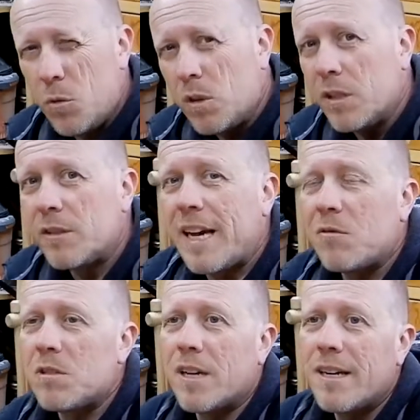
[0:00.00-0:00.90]
little
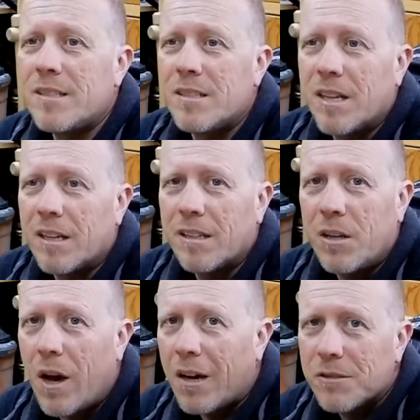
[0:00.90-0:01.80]
downsides that
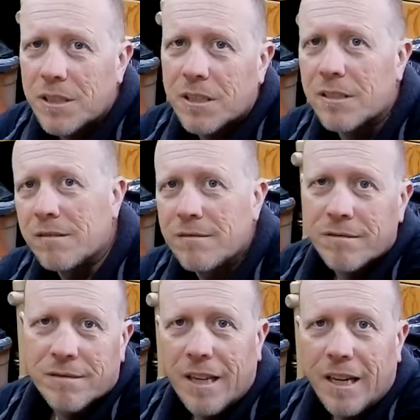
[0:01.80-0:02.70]
you have to
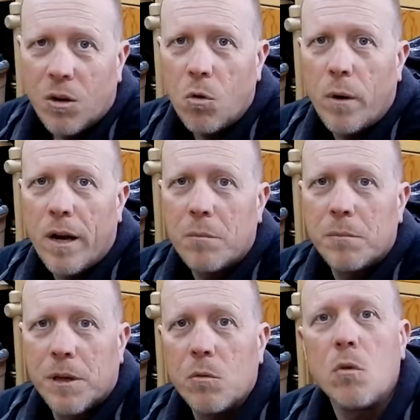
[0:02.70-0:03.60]
kind of go
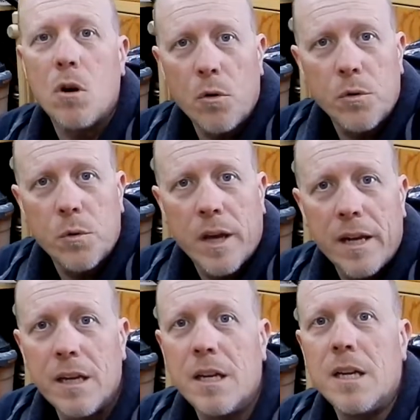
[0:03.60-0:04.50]
around, but we'll go through
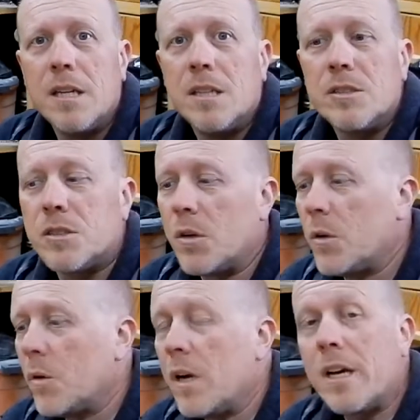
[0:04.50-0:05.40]
that.
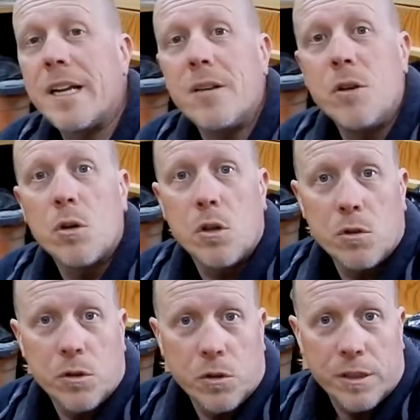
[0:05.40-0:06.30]
So I'm gonna give you a
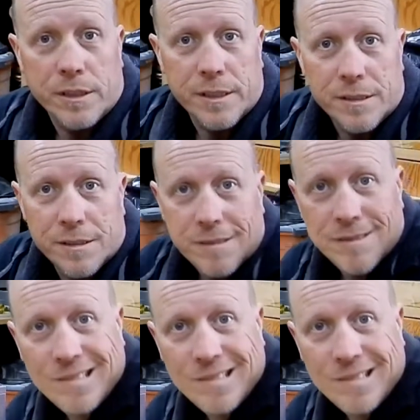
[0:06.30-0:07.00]
closer look at this.